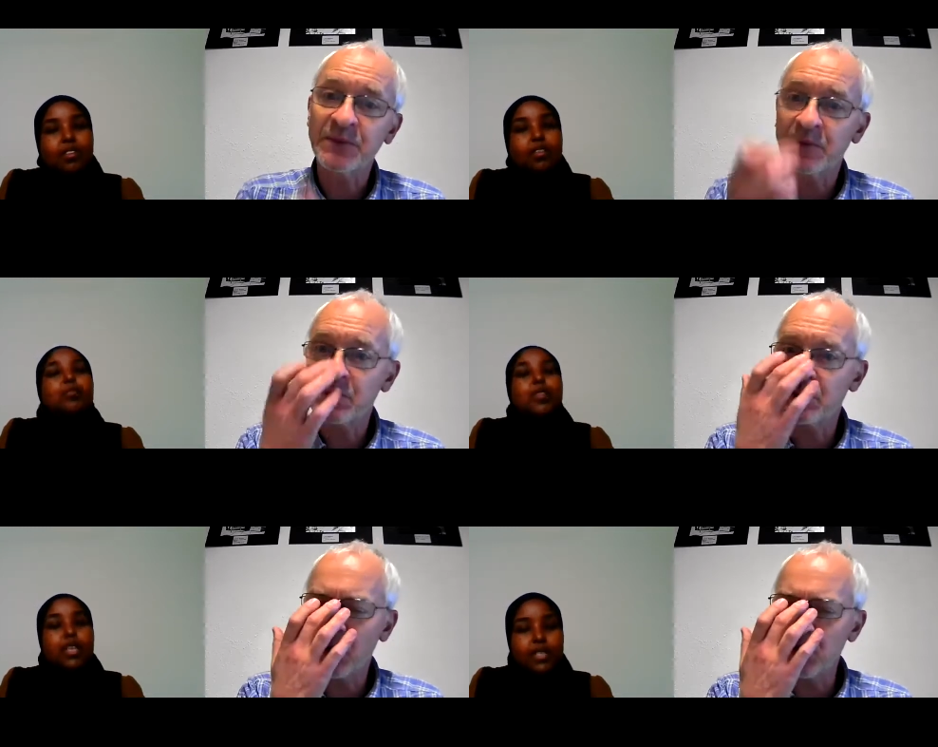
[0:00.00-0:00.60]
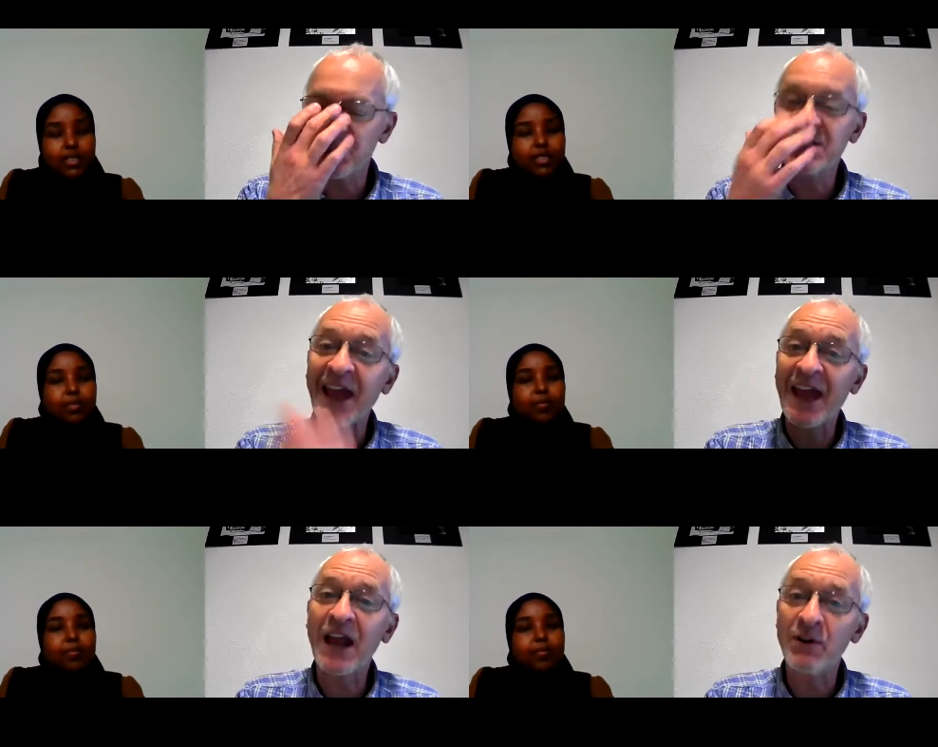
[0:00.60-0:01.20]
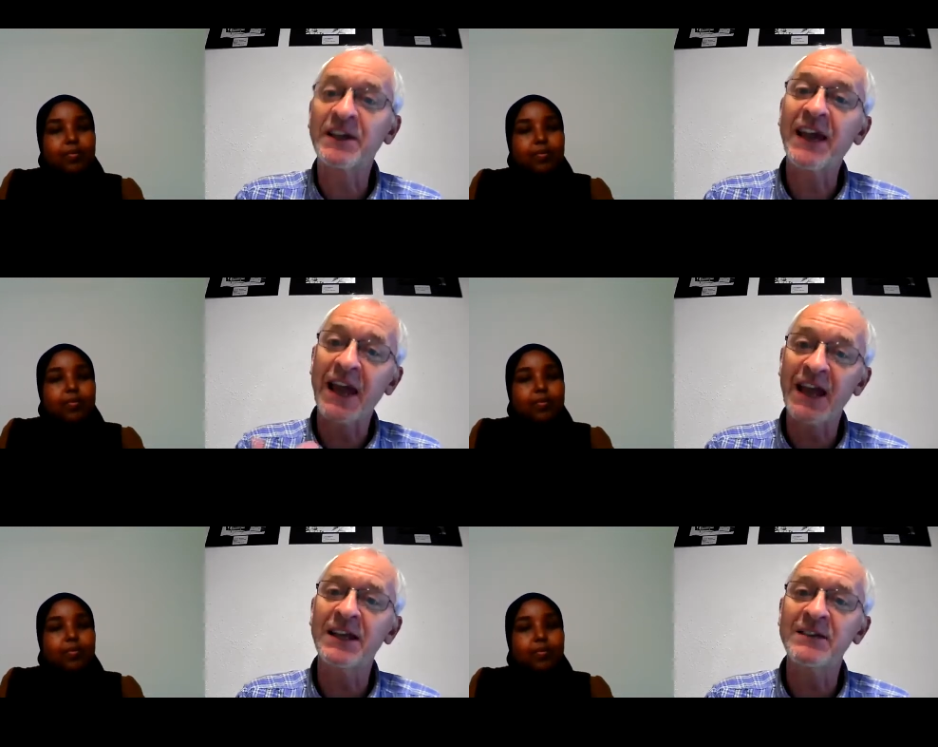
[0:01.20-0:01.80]
Speaker 1: sort of those yes. in care and
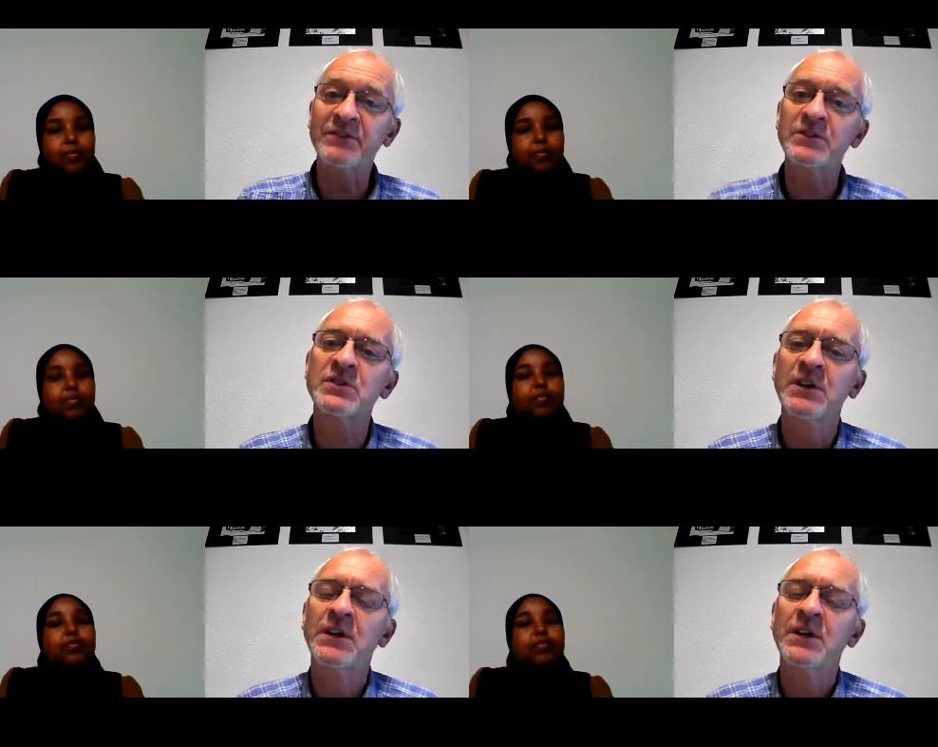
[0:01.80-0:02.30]
care leavers.